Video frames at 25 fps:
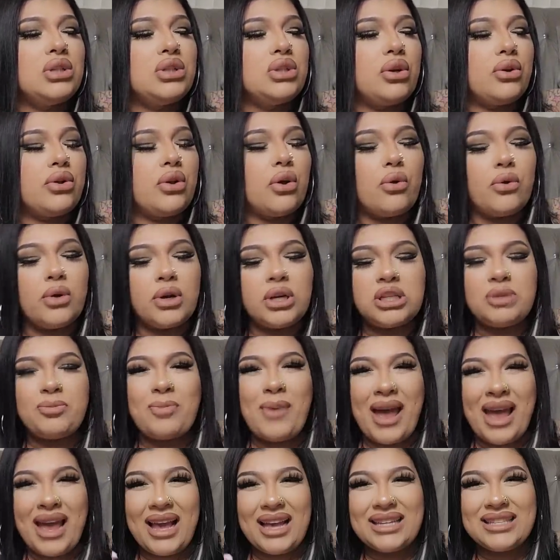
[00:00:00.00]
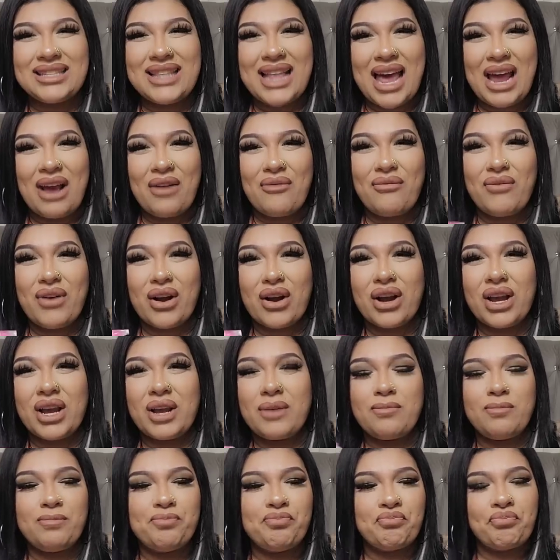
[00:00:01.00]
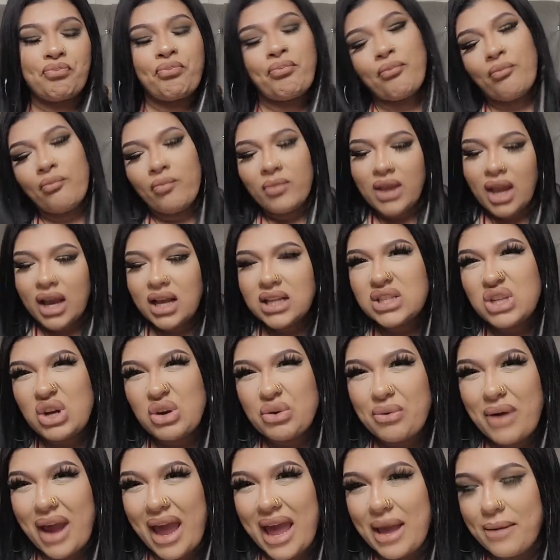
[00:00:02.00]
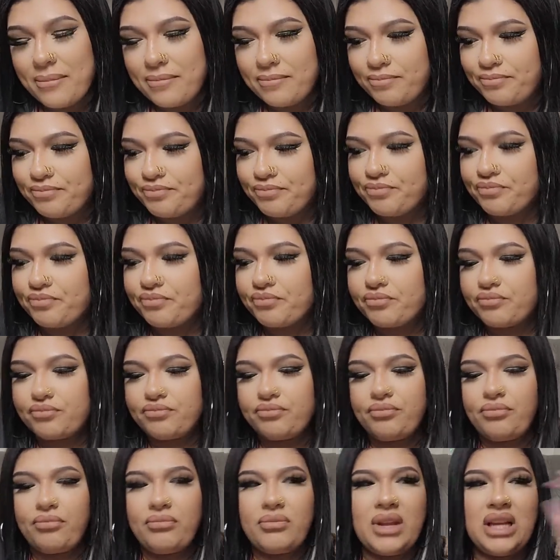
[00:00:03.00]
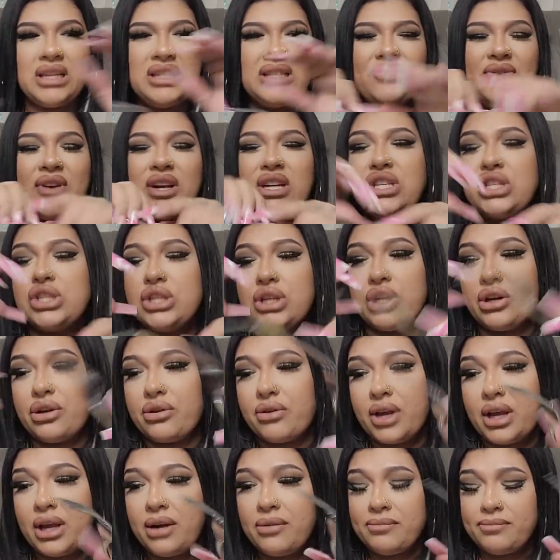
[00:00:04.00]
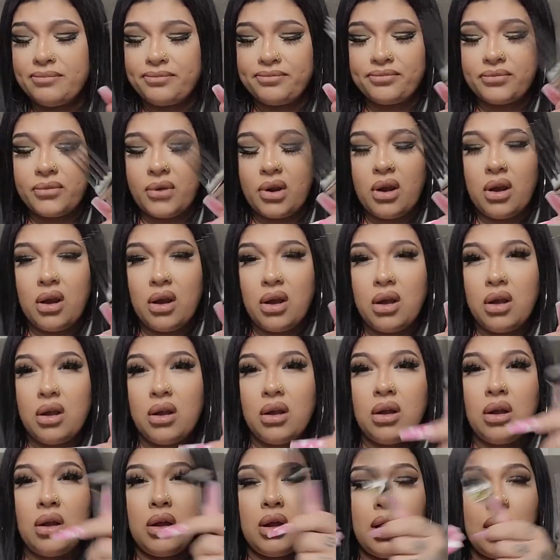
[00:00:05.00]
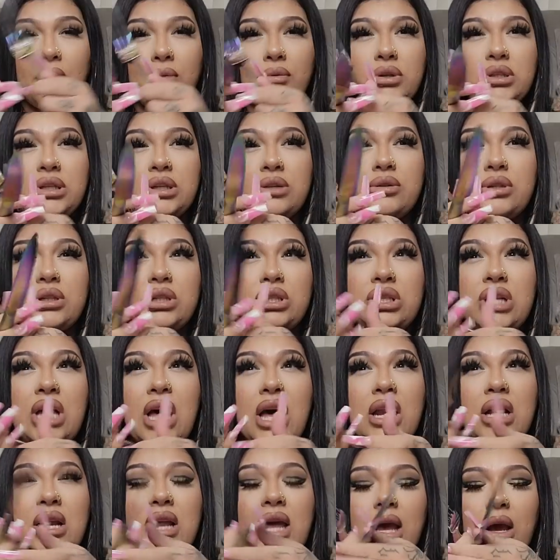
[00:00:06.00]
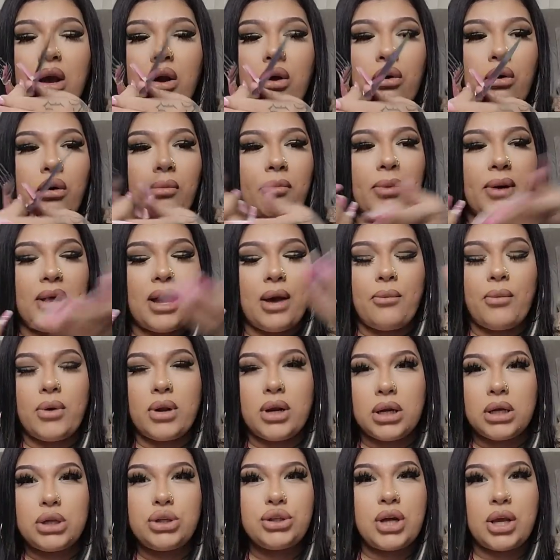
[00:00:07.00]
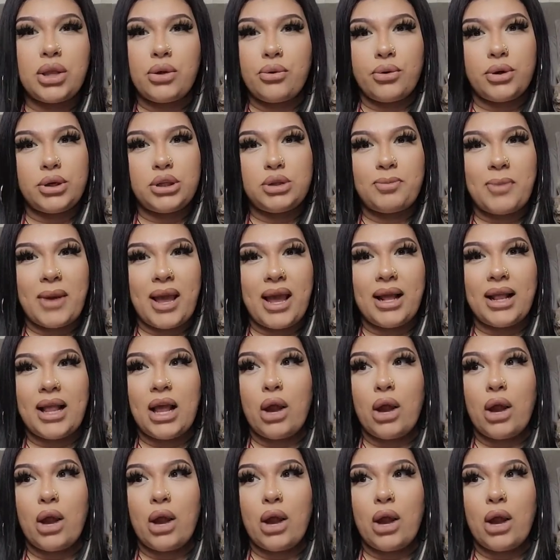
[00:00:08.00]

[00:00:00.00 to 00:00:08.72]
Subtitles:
So the orange bang is like very, it's all right. It's very sugary. I wish I would just had a Diet Coke, but I wanted to try the orange bang.